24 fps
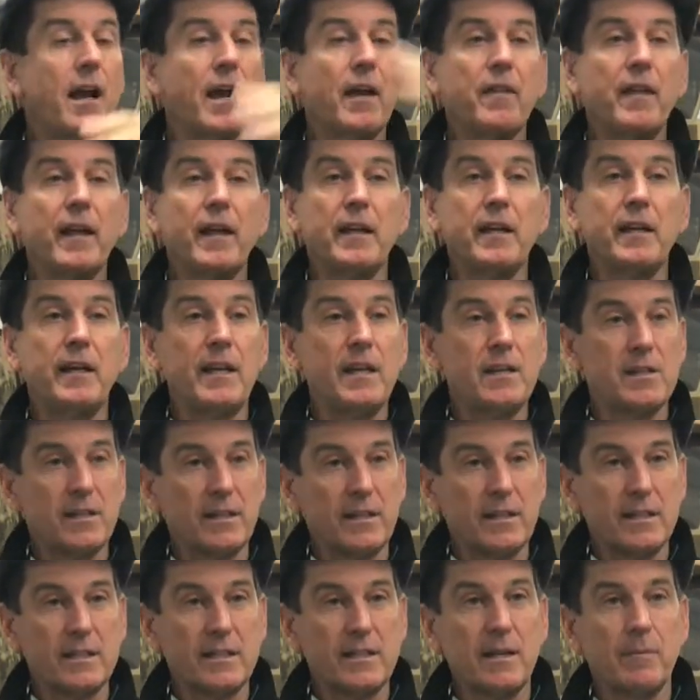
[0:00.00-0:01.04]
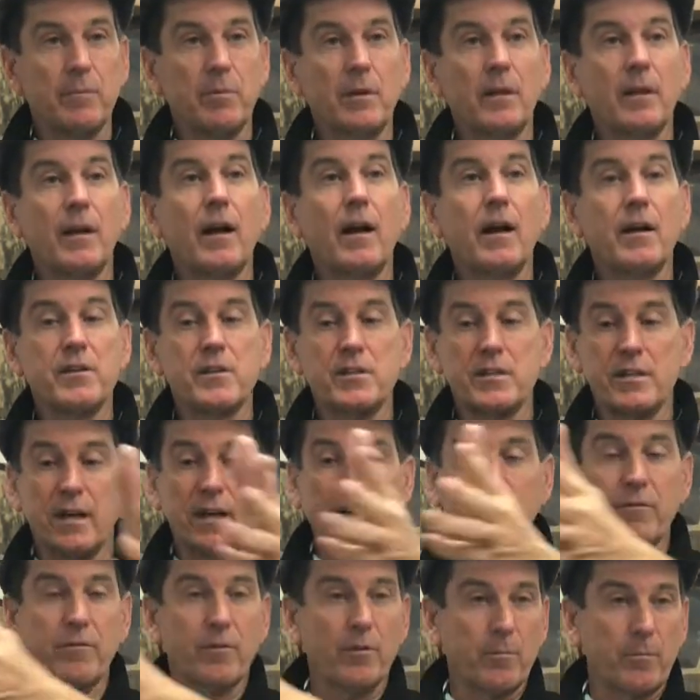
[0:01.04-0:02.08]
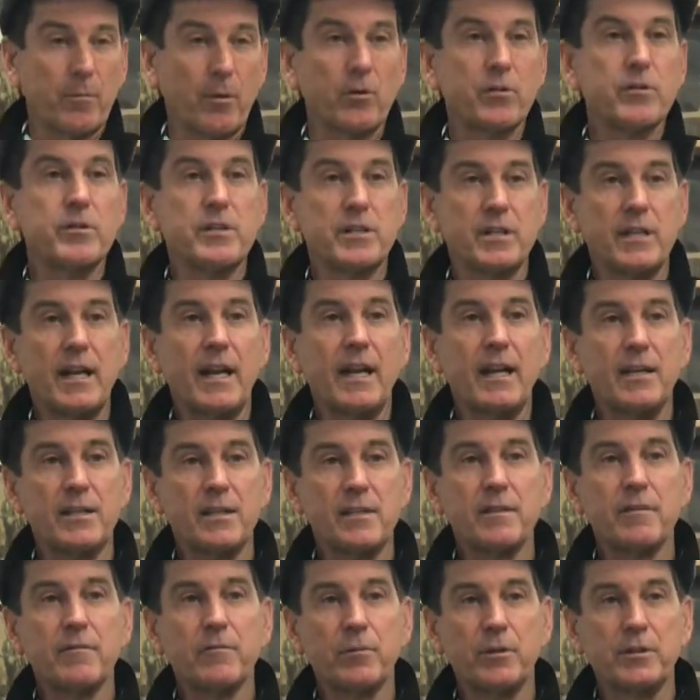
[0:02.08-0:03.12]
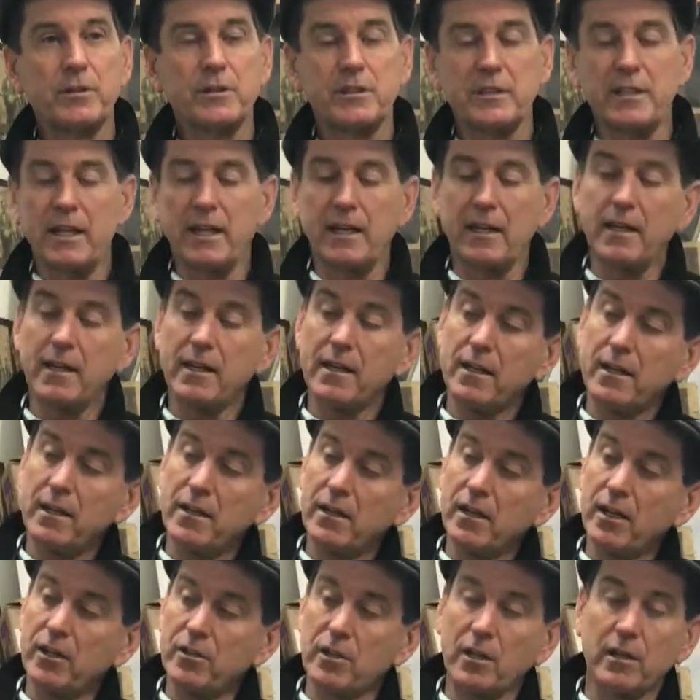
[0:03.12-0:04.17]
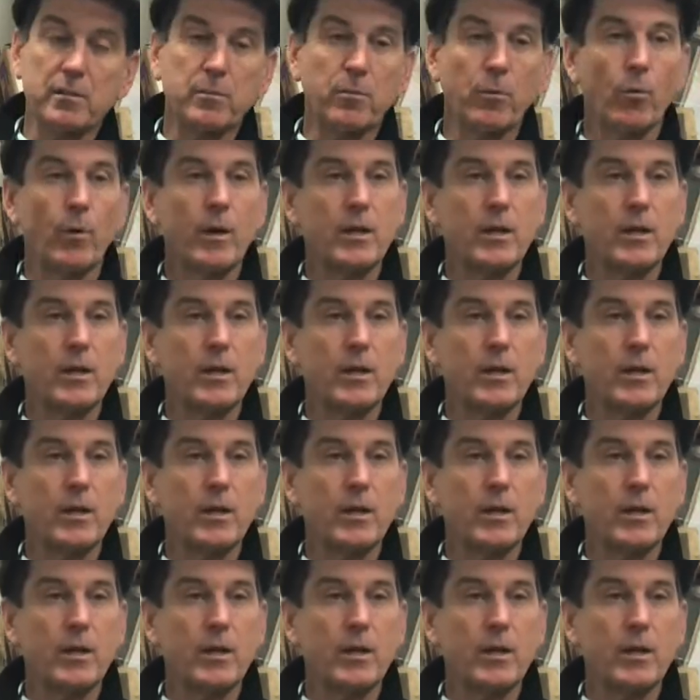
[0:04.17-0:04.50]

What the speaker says: and they can easily assemble it on site for the person's needs, which is neat. Adjustable